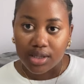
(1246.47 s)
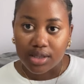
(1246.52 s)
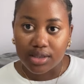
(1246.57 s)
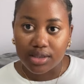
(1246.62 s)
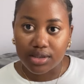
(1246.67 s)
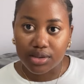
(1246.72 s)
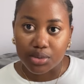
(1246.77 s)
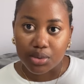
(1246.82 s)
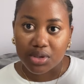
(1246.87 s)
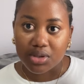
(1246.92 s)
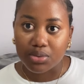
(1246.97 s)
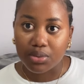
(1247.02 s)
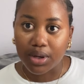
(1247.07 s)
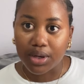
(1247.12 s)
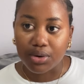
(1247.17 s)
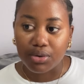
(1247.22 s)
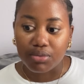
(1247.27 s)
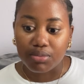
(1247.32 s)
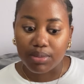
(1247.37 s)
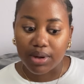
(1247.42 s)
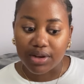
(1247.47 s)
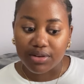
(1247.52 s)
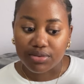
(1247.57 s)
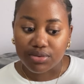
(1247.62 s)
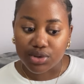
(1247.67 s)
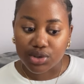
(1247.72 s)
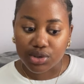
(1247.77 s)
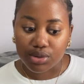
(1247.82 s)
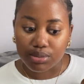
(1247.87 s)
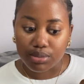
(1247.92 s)
this was one of my
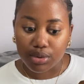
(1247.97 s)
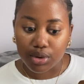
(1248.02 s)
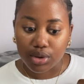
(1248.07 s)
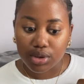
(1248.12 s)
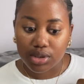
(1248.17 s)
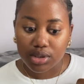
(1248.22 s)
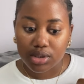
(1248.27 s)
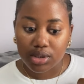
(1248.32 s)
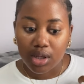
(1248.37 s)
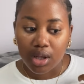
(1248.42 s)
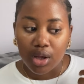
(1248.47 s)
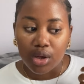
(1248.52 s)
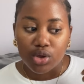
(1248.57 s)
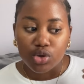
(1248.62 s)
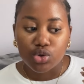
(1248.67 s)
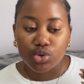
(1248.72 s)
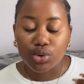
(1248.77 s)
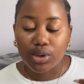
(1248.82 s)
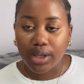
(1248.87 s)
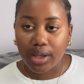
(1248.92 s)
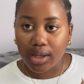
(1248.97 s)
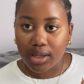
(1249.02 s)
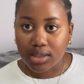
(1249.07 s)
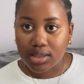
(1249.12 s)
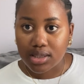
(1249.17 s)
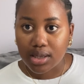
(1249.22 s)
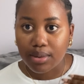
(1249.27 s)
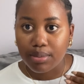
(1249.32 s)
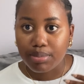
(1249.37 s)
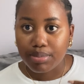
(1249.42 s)
vision boards to get
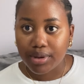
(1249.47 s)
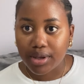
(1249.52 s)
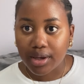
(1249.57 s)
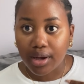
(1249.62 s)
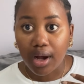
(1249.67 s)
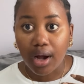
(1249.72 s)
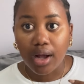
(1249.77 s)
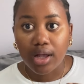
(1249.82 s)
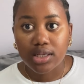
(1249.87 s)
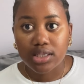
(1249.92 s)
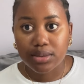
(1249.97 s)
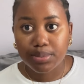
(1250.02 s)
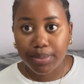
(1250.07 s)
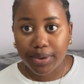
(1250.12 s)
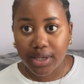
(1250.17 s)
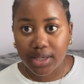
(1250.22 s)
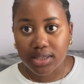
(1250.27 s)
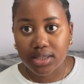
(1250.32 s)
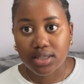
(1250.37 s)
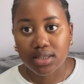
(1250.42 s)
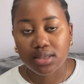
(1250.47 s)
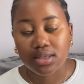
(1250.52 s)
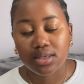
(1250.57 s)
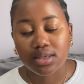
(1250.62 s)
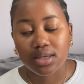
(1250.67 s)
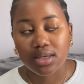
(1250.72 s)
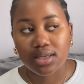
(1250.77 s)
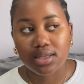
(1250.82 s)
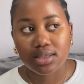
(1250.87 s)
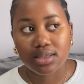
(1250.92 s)
a bigger space,
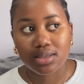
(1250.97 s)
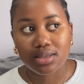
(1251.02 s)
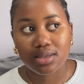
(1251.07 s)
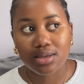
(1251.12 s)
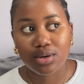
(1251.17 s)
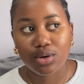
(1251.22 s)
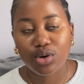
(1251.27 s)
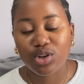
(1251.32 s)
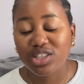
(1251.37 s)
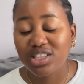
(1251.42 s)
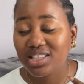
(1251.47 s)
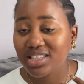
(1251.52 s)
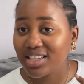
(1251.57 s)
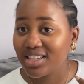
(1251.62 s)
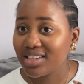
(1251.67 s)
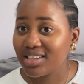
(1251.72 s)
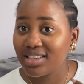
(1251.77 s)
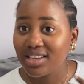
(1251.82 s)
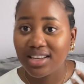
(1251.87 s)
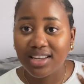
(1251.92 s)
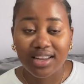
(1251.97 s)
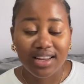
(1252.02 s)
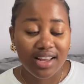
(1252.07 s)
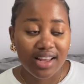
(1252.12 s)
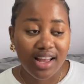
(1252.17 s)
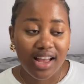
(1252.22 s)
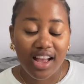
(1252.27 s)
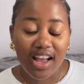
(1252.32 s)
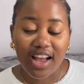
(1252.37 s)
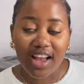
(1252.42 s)
and God said,
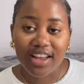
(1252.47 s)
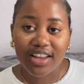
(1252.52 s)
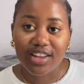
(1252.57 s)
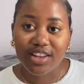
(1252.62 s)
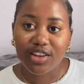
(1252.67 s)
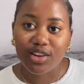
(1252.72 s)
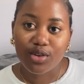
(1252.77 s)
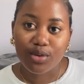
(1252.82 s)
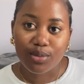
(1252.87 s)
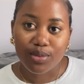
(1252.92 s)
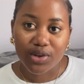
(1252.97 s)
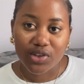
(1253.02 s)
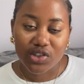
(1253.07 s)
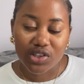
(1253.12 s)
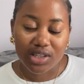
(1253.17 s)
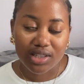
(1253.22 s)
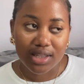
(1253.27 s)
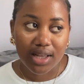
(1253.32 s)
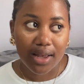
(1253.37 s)
I hear you, my child.